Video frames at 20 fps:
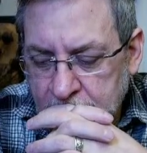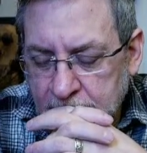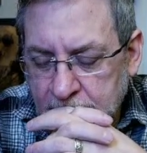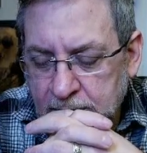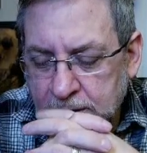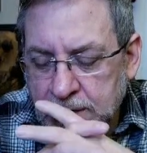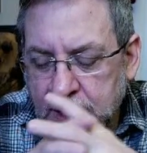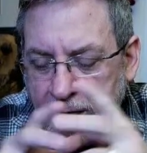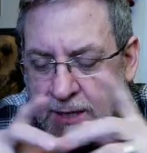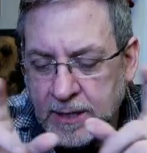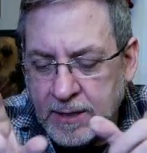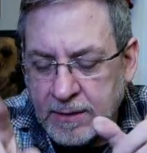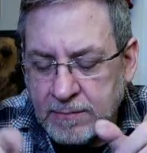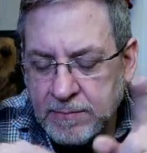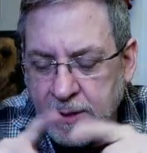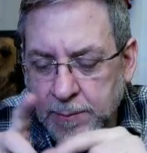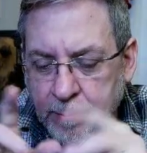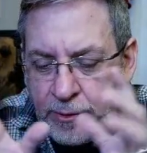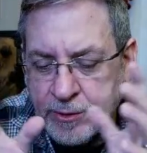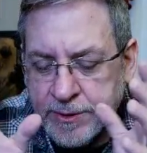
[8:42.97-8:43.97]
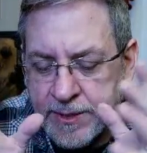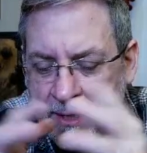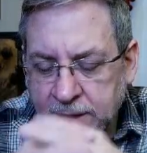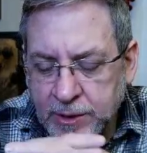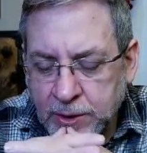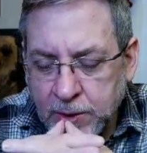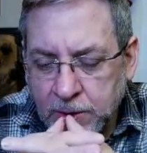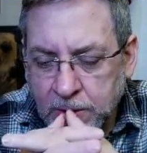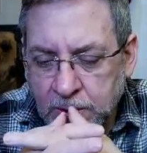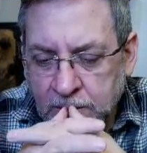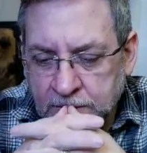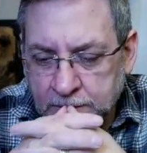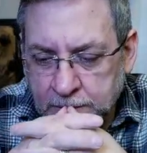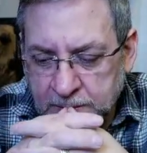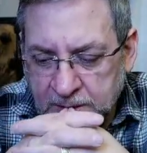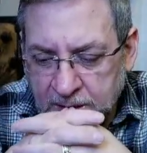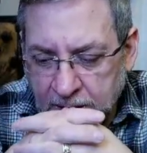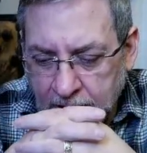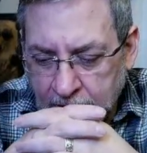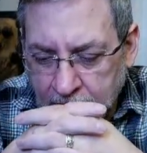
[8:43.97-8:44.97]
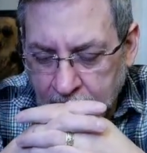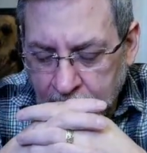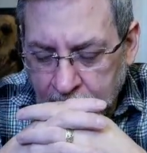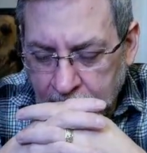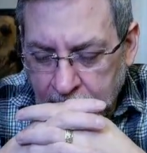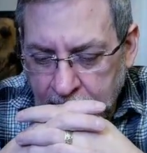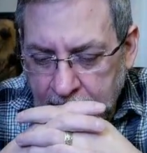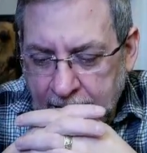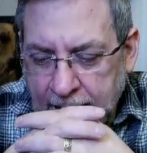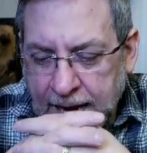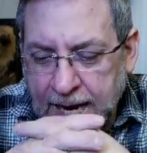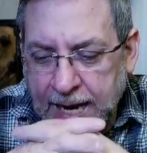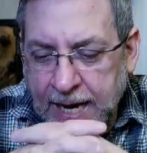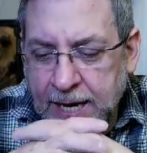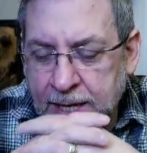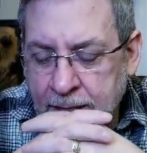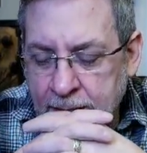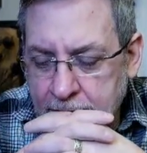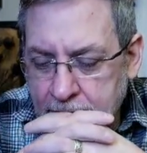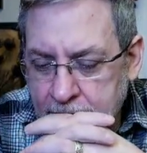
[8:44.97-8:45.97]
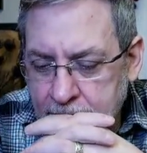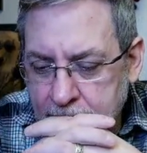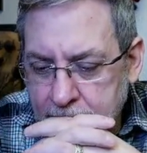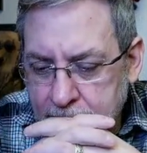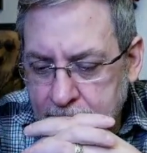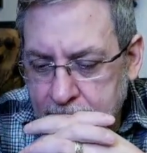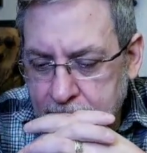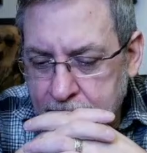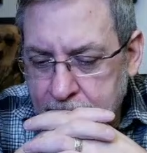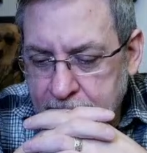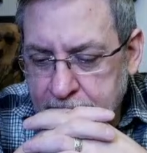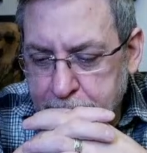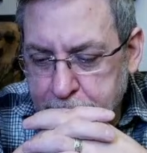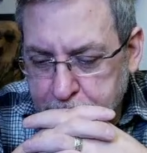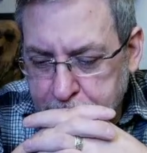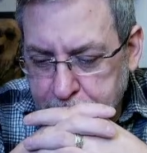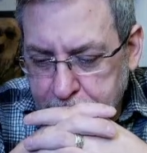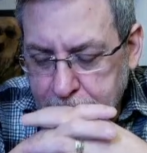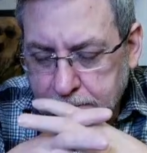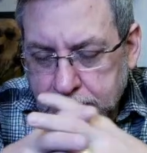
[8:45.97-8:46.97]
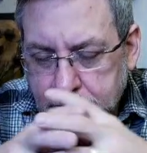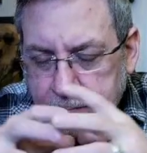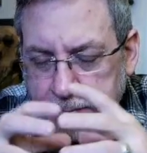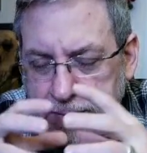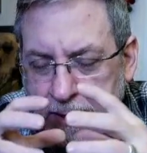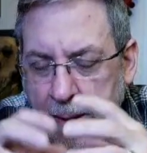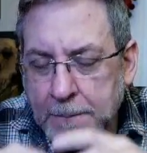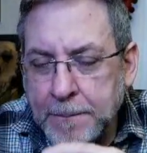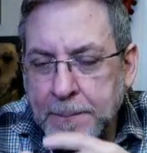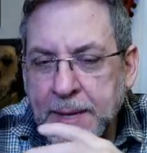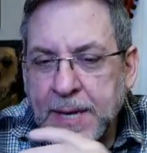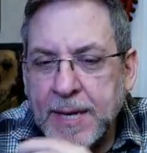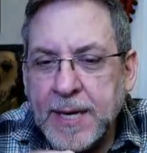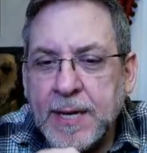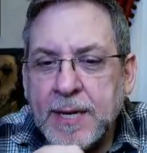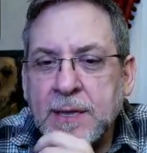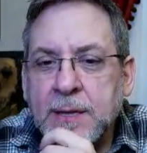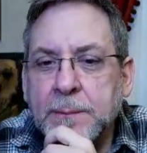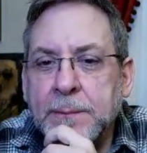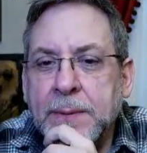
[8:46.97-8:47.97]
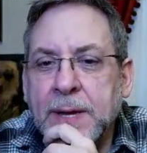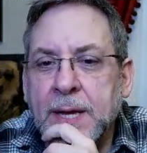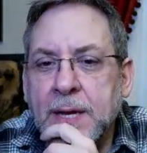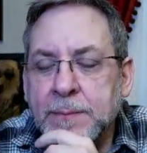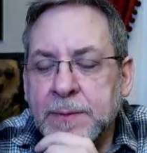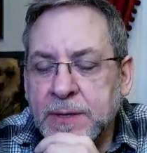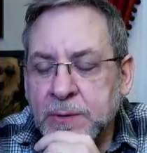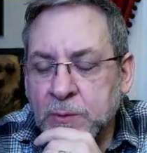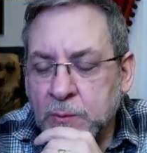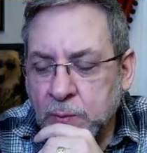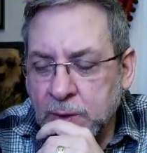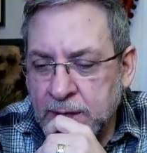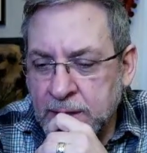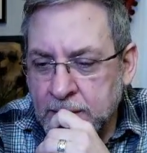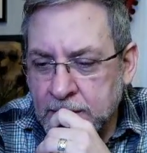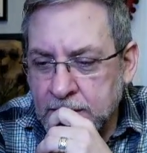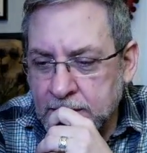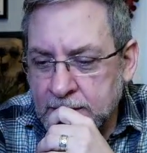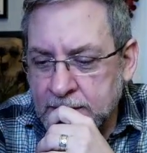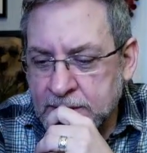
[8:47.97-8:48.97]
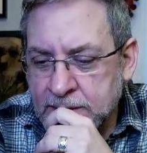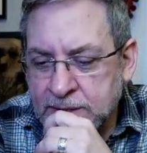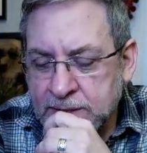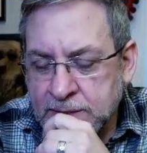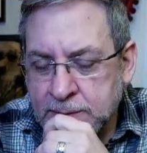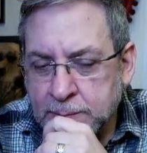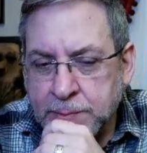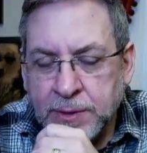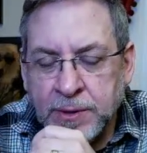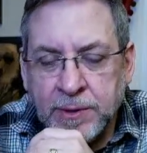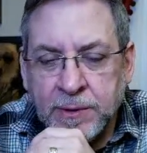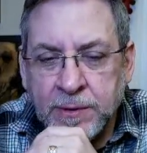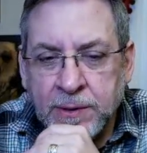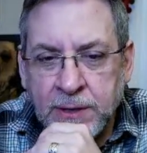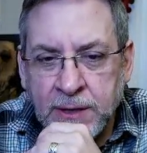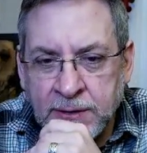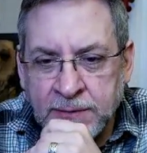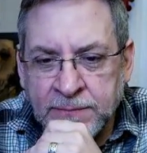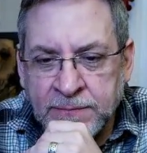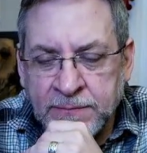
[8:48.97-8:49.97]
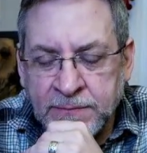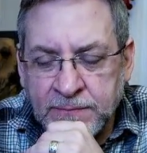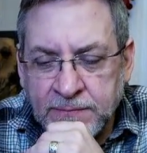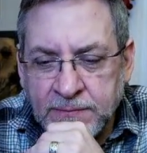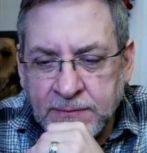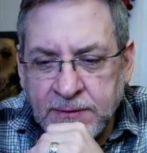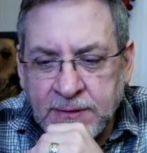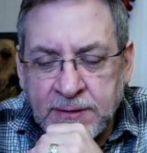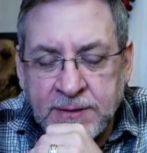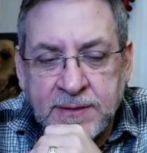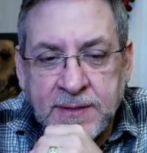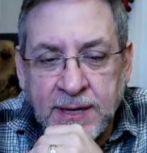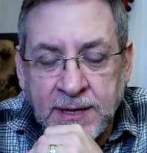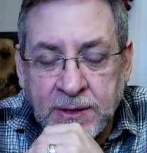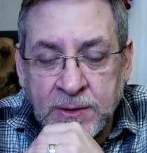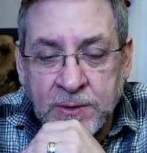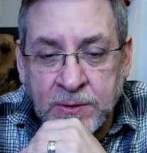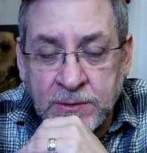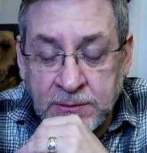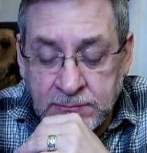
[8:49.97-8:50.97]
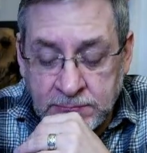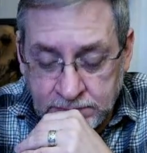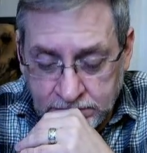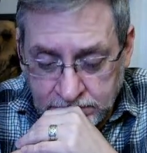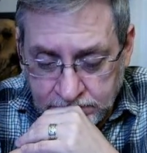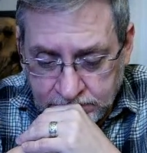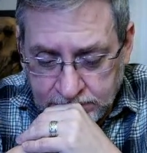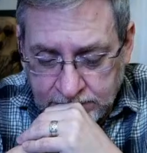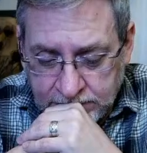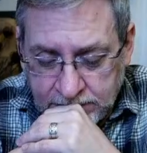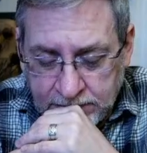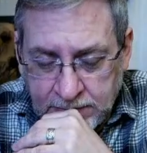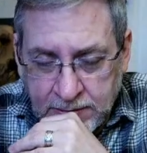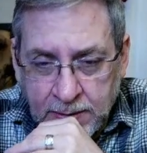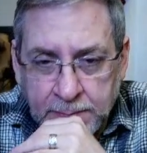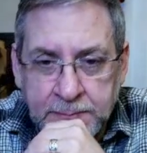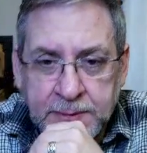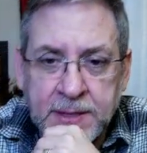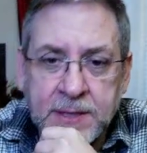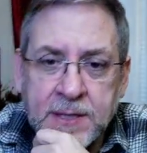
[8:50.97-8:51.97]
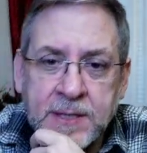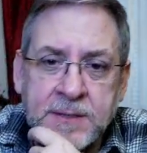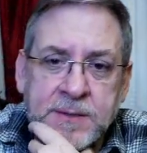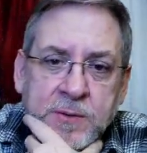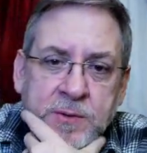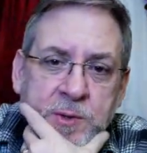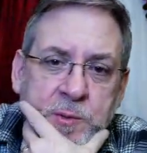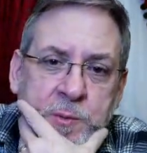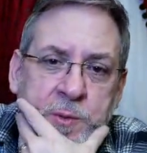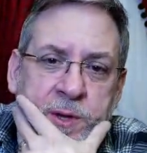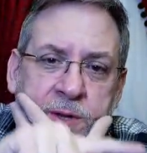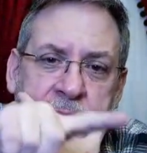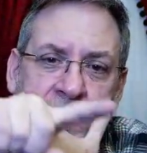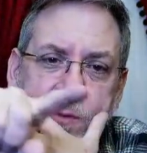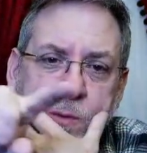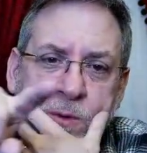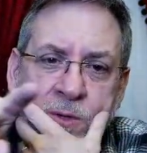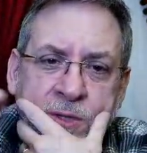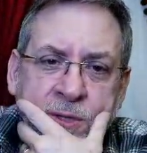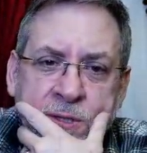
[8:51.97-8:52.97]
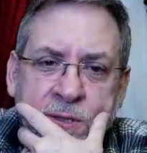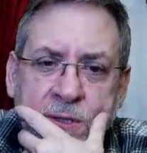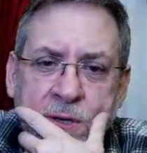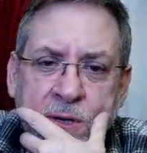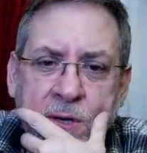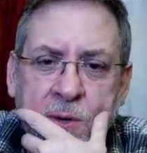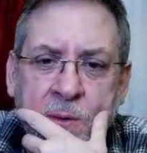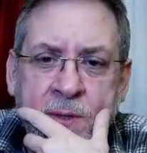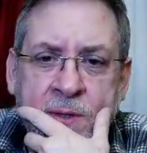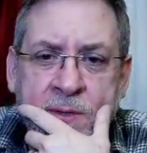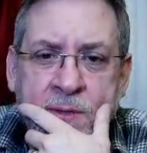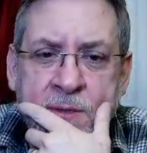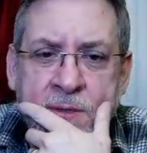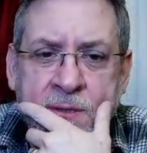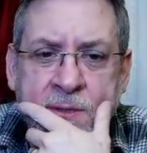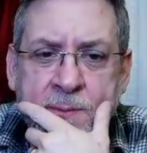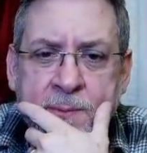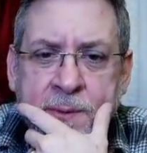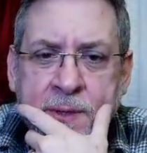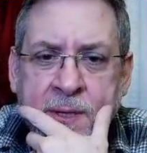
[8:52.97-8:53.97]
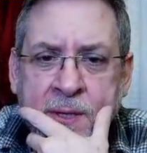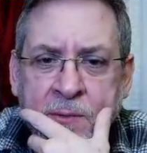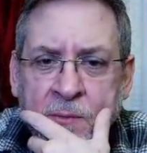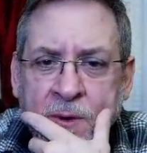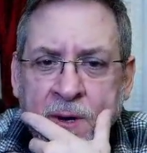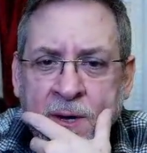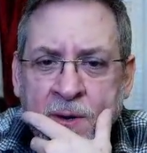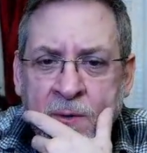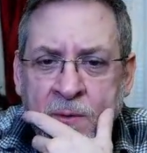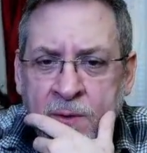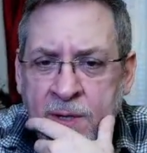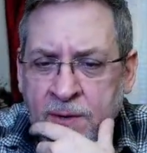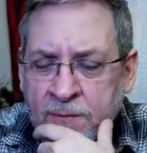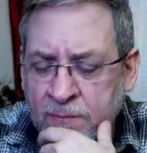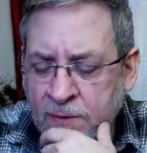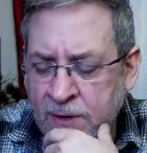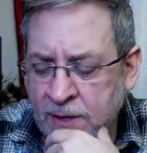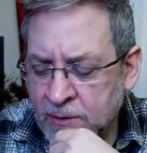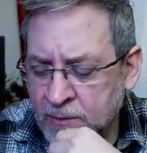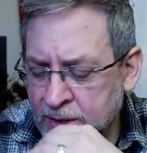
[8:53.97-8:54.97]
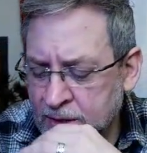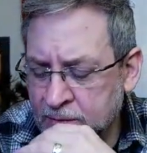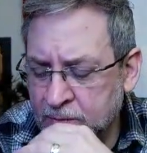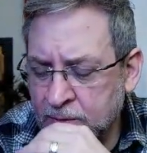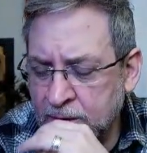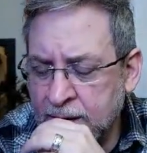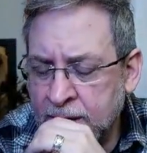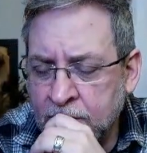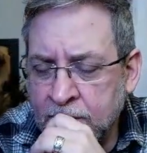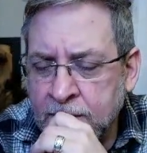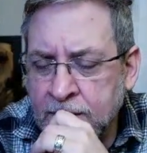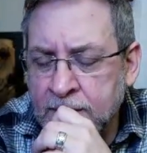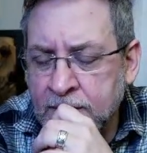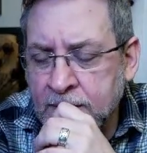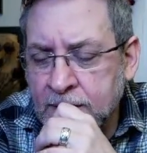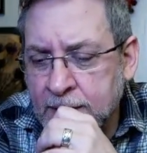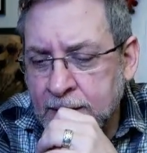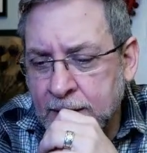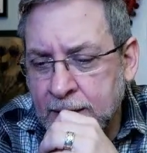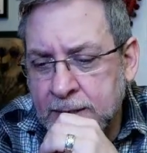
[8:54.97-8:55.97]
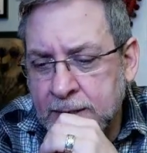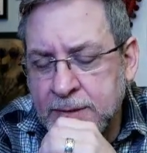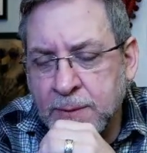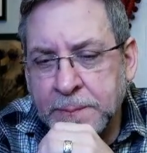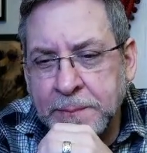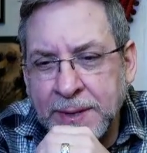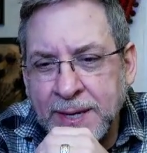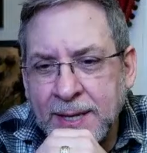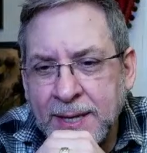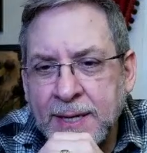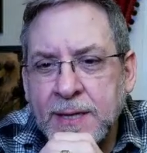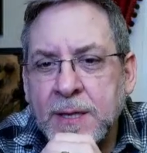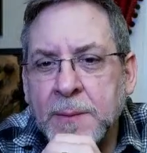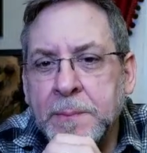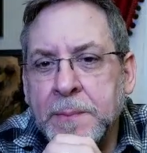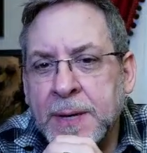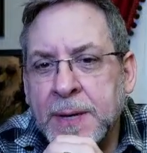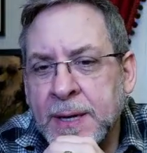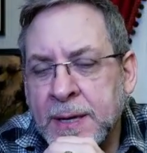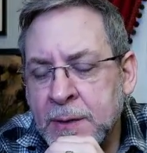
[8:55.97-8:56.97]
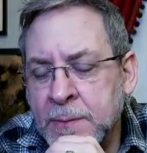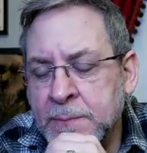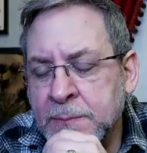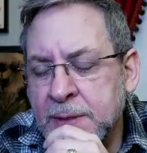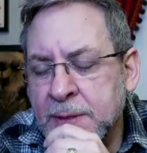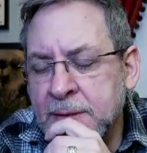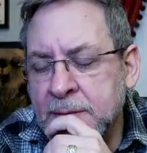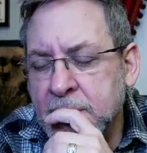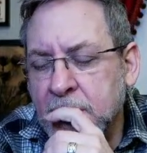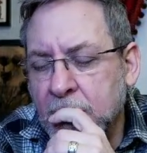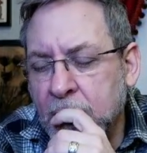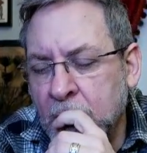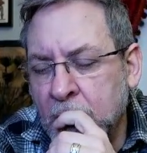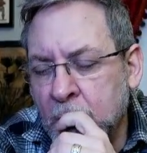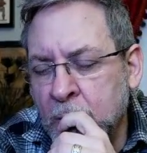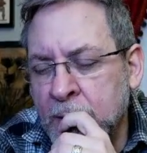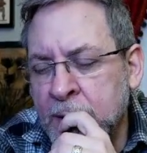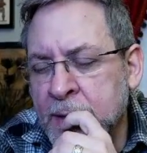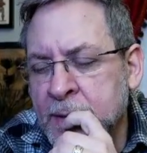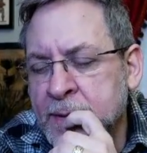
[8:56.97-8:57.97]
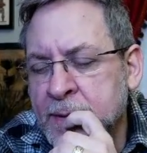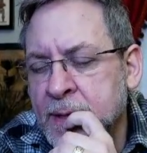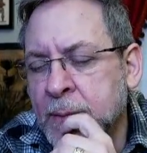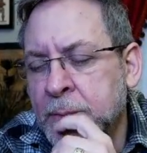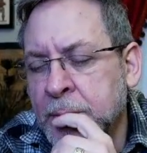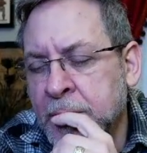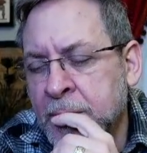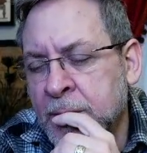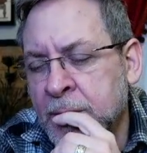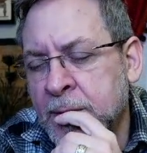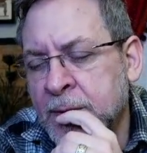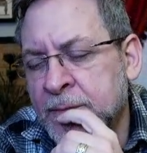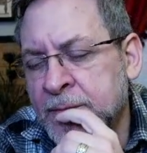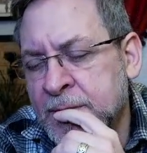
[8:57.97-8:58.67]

number 10 card. And being at the bottom of the wheel is just part of the cycle, because the Wheel of Fortune is always going to spin round and round and round. So being at the bottom is always a part of the